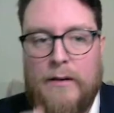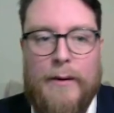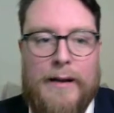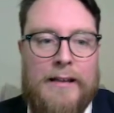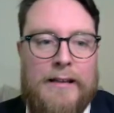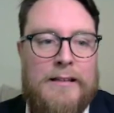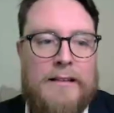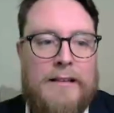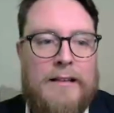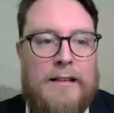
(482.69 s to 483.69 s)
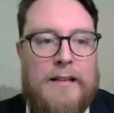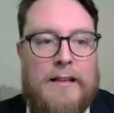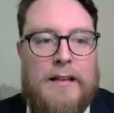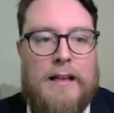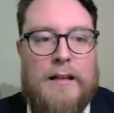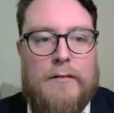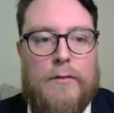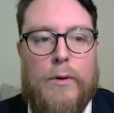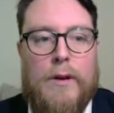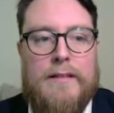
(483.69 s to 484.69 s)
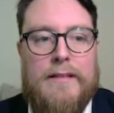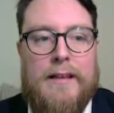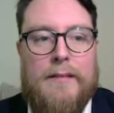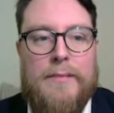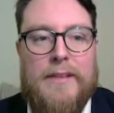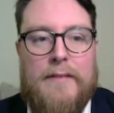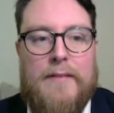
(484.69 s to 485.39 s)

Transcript: away. Quality. But they've